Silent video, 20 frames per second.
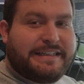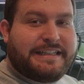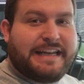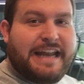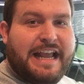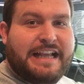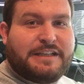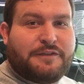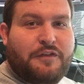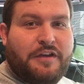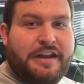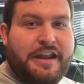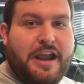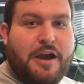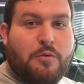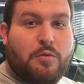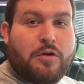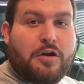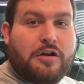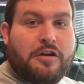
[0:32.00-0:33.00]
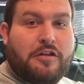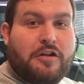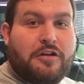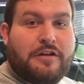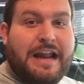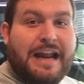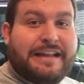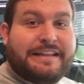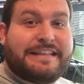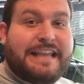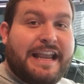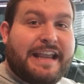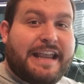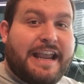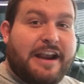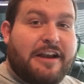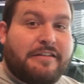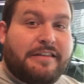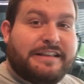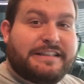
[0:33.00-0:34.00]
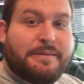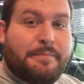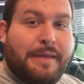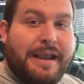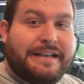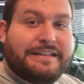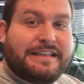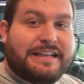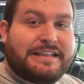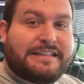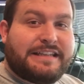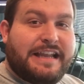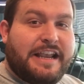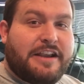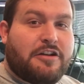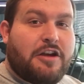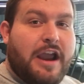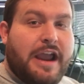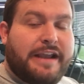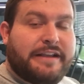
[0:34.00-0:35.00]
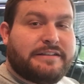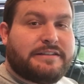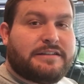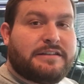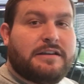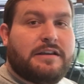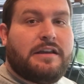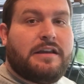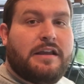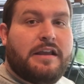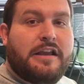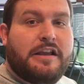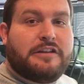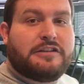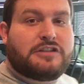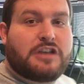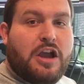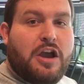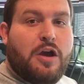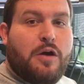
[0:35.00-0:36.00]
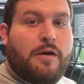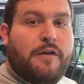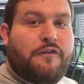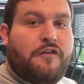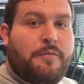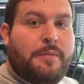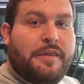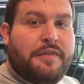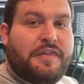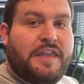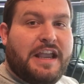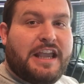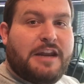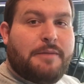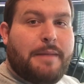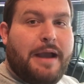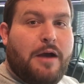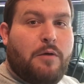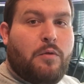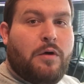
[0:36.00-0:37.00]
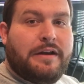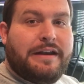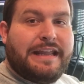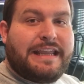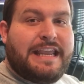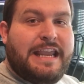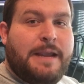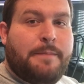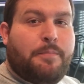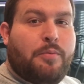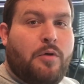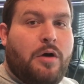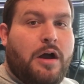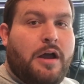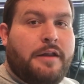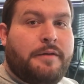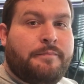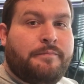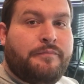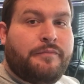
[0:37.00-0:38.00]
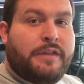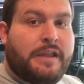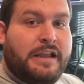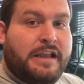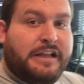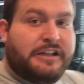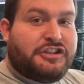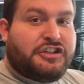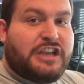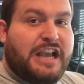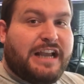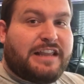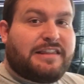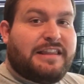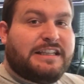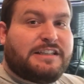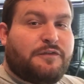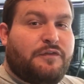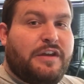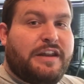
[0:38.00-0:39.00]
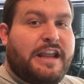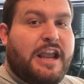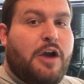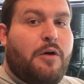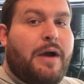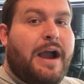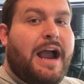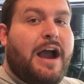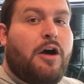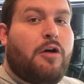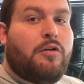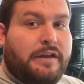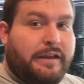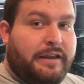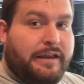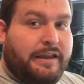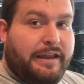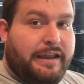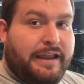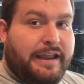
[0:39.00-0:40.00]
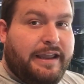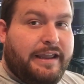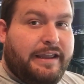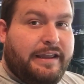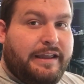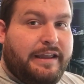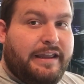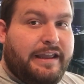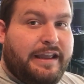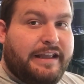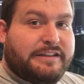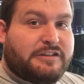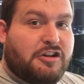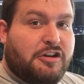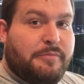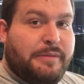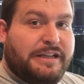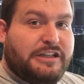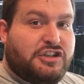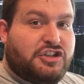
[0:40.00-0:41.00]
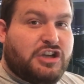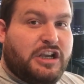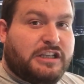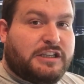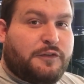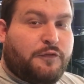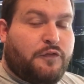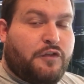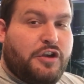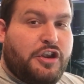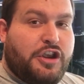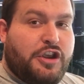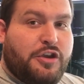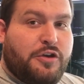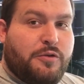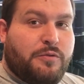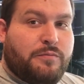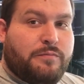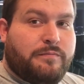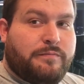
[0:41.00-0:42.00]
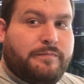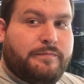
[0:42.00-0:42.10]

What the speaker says: today's video, we're going to learn how to take care of these amazing stingrays. So if you've been thinking about wanting to keep one, check this video out. It's going to be just for you.